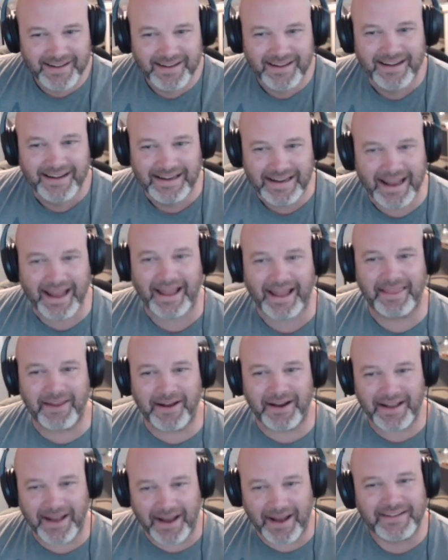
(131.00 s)
Yeah, fuck I
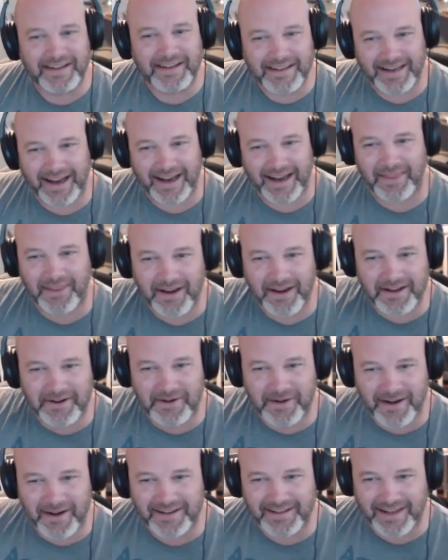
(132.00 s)
thought he, I was gonna say I thought he
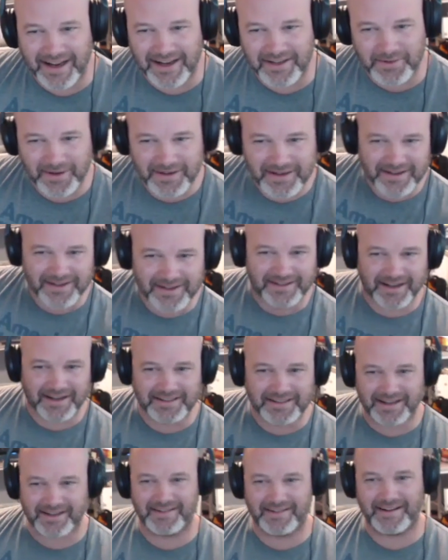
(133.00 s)
criticized one of your
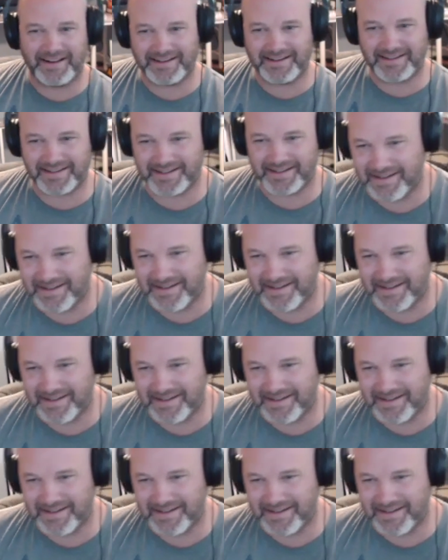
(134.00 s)
touchdown dances.